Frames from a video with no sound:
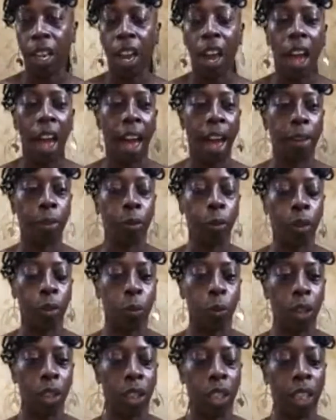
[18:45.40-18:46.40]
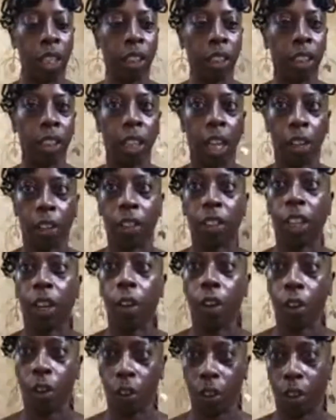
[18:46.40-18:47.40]
And what it is, his uncle, because they
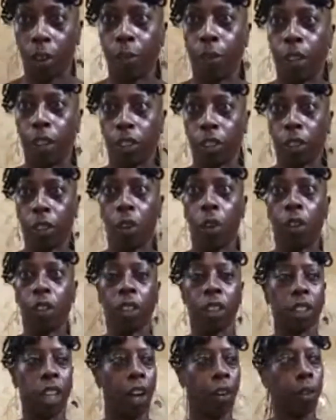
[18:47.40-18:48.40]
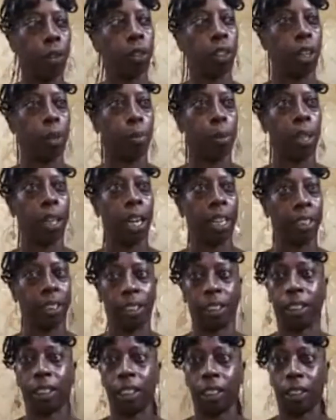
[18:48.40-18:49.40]
all go to the village, of course. His uncle's going to be there. That's
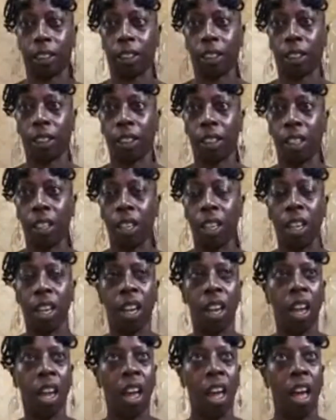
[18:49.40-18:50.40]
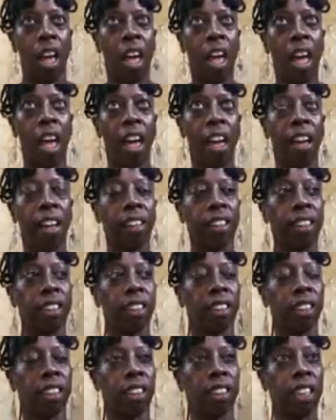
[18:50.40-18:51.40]
his sister. And
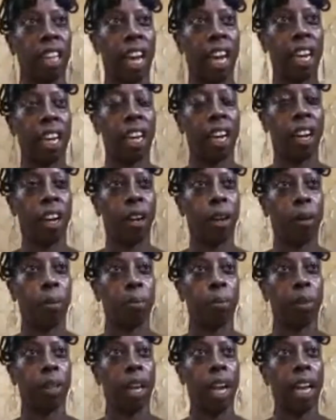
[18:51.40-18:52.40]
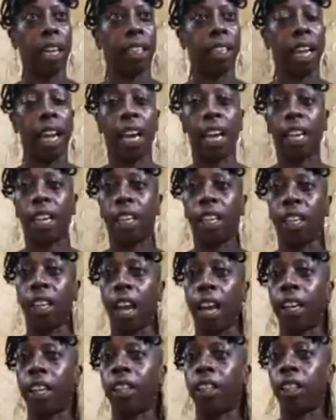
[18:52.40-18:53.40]

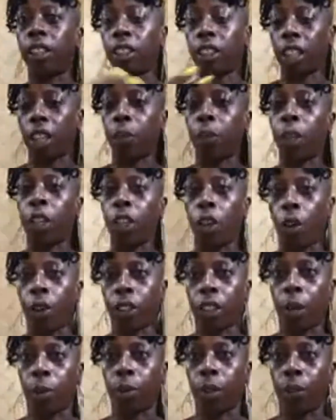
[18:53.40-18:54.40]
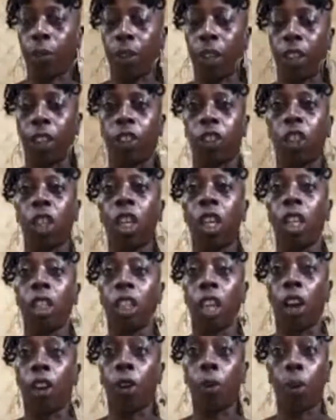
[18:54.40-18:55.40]
then he said when he always come to the village,
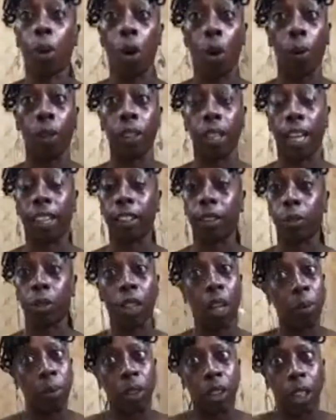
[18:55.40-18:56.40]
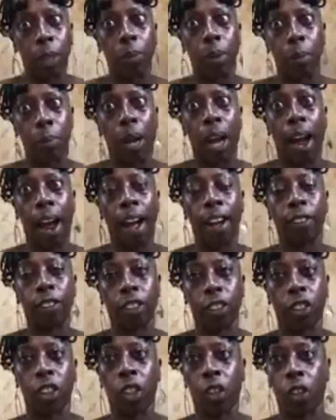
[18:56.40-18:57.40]
the uncle will always ask him to come sleep at my house
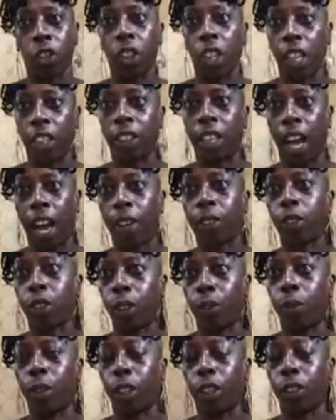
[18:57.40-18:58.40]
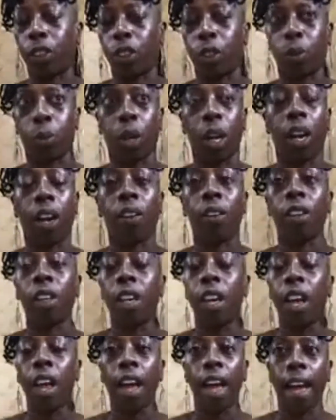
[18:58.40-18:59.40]
because he has a house in the village as well.
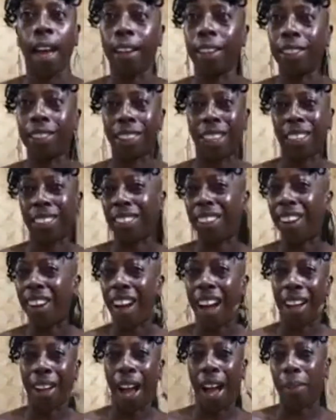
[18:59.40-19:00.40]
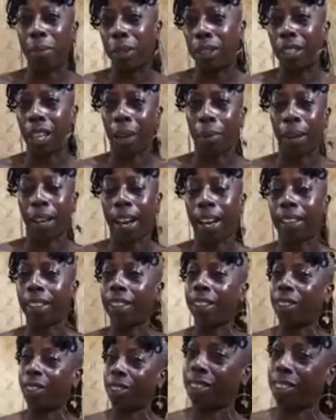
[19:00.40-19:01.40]
And he's like, no, I be telling him I gotta
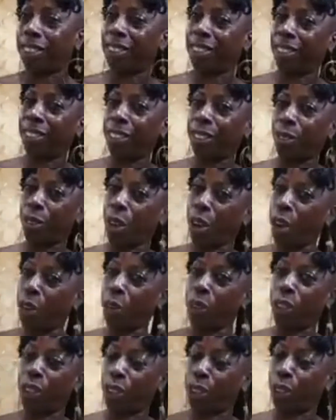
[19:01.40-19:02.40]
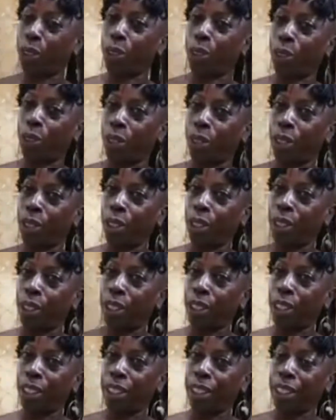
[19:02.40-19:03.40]
go. What's wrong with you?
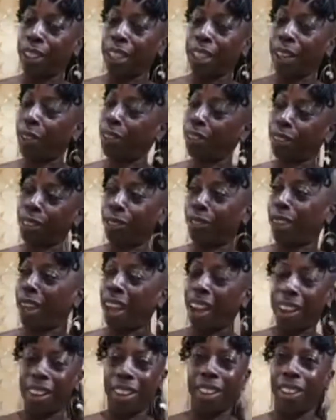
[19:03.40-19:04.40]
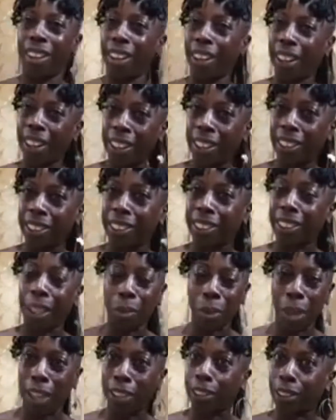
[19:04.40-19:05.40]
Like, what's loud? Huh?
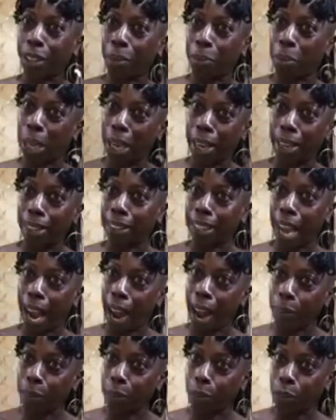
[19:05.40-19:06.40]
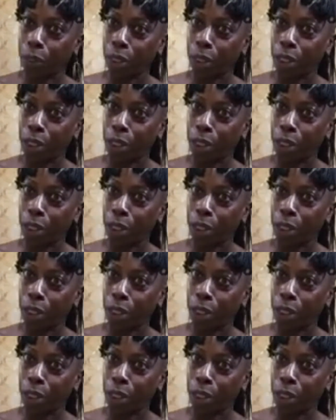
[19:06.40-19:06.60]
Sleep at the man's house.